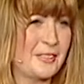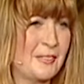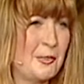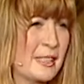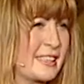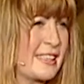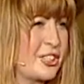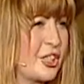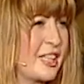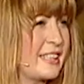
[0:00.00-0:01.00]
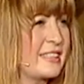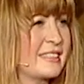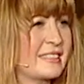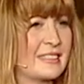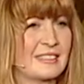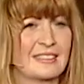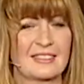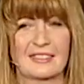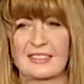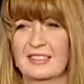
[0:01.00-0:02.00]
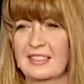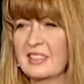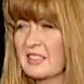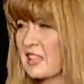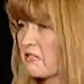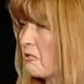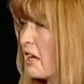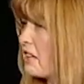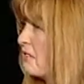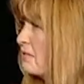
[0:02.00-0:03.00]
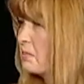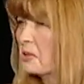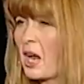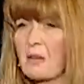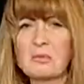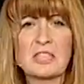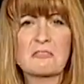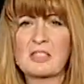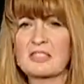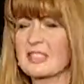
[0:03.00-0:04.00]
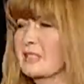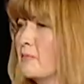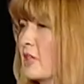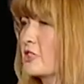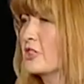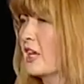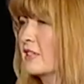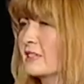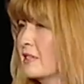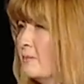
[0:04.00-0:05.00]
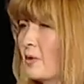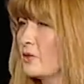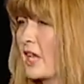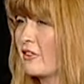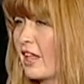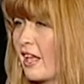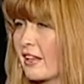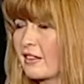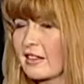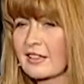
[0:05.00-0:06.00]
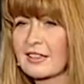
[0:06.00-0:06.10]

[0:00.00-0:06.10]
was that chain? He said, well, probably it was this much, not more than that.